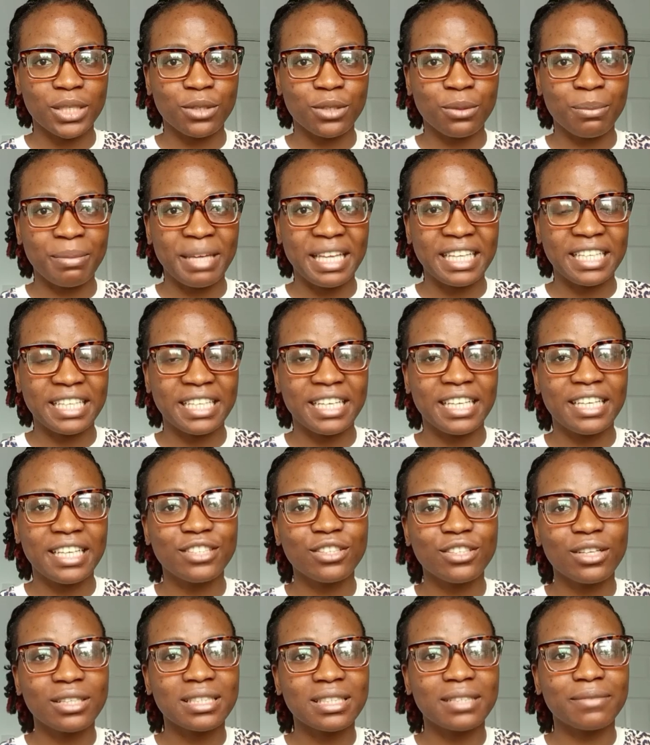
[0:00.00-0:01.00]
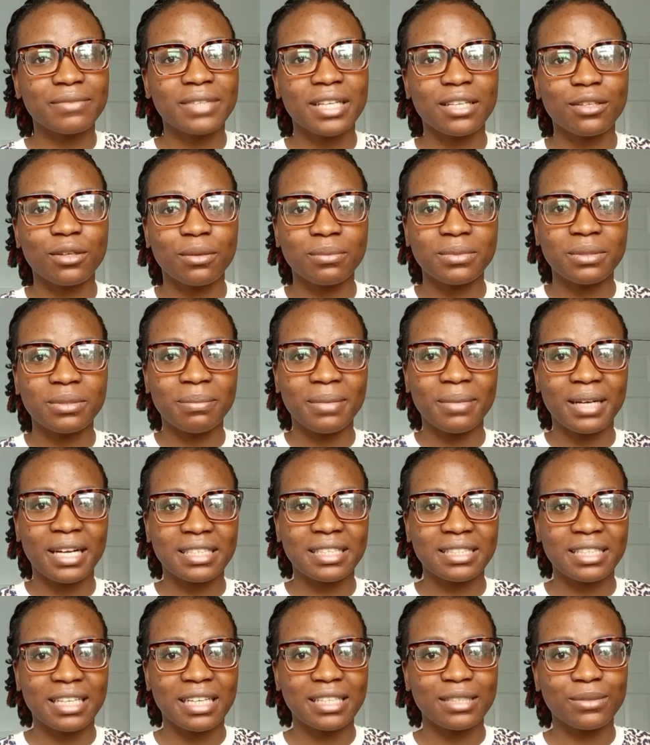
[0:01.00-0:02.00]
not many, he just lifted up the
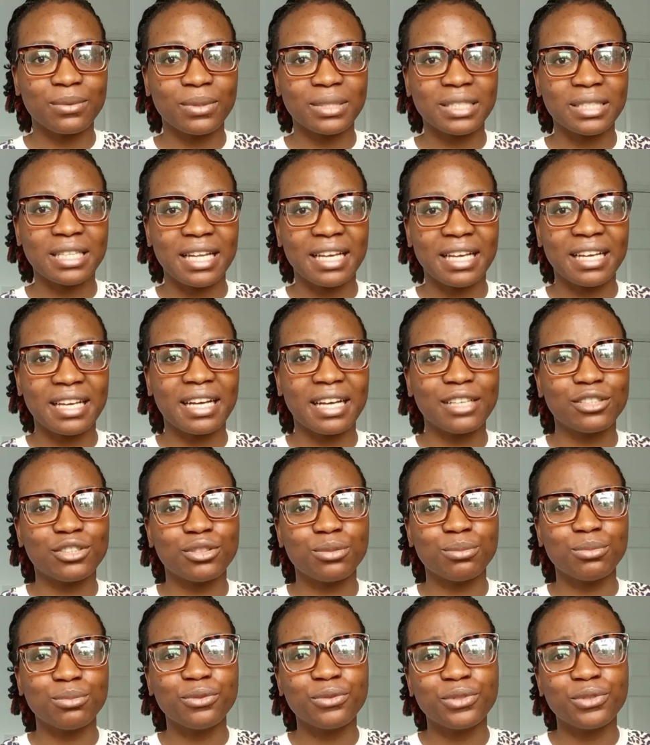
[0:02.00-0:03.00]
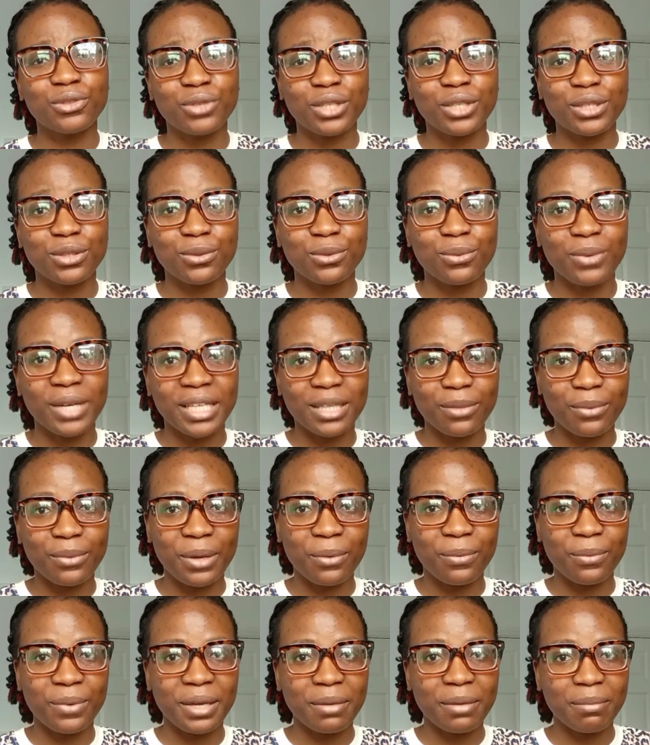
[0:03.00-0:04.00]
bags and he was like, I should move straight to where they
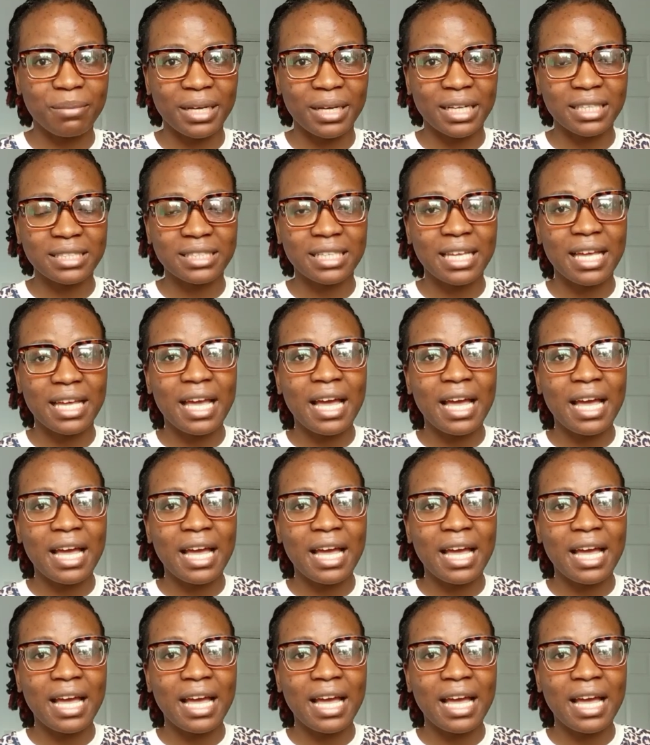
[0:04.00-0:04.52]
were weighing bags.